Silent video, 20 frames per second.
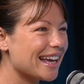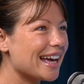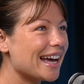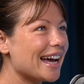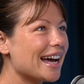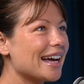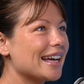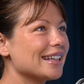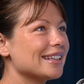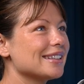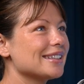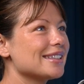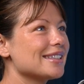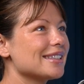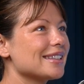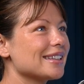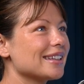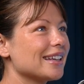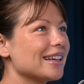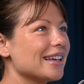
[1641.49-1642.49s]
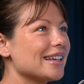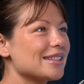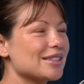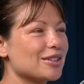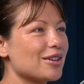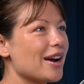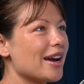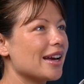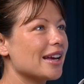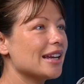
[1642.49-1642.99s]
And it's
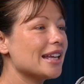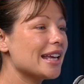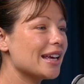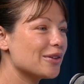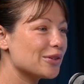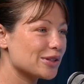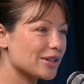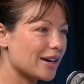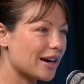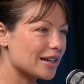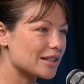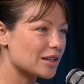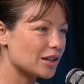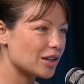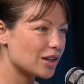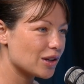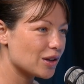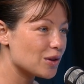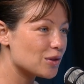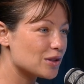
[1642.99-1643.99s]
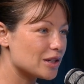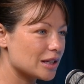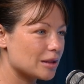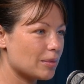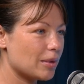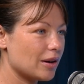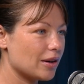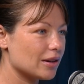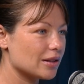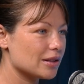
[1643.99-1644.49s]
great. And he also has a huge
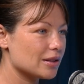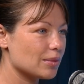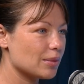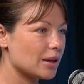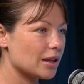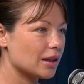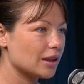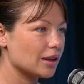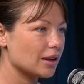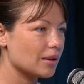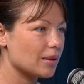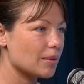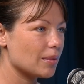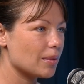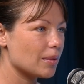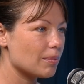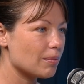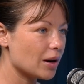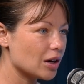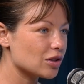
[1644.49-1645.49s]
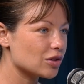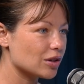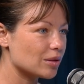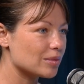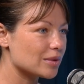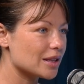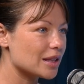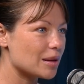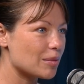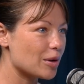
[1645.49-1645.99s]
experience with
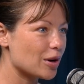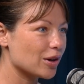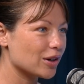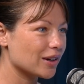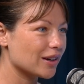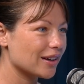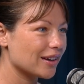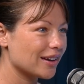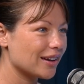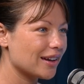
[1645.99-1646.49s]
mushrooms in the book.